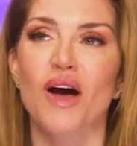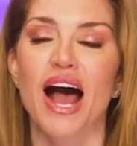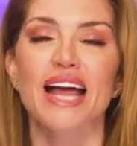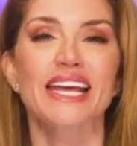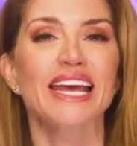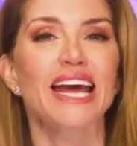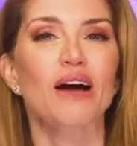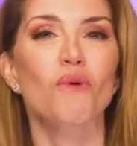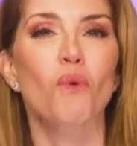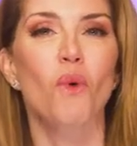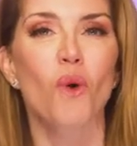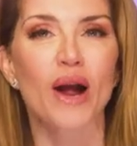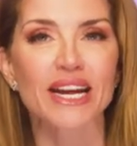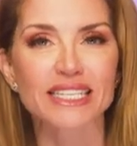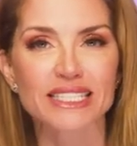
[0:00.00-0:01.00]
I can't
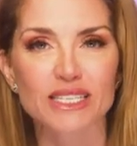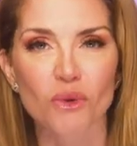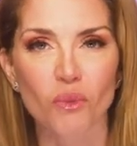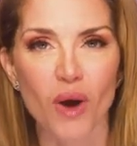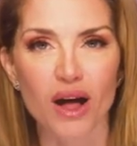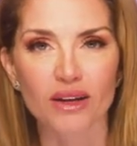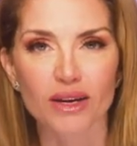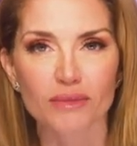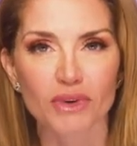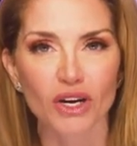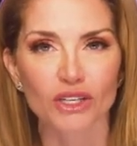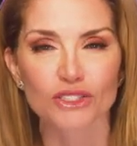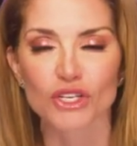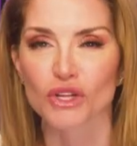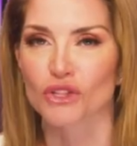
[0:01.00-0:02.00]
wait to welcome
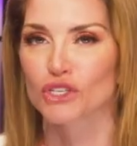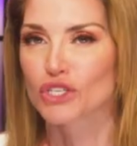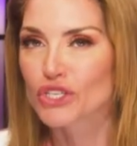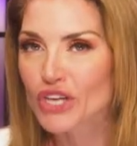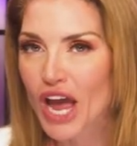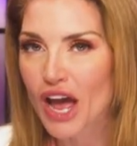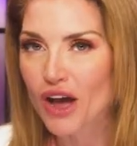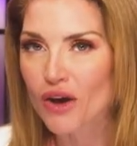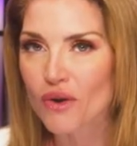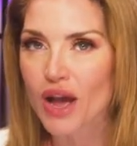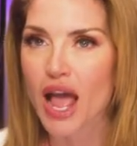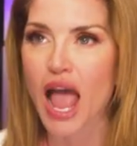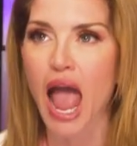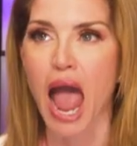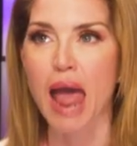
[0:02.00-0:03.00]
her to the show
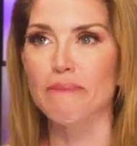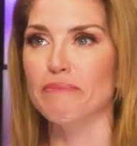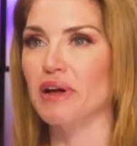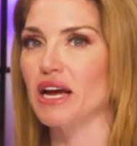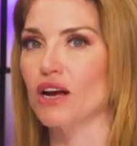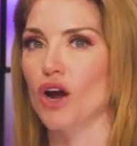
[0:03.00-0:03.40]
and pick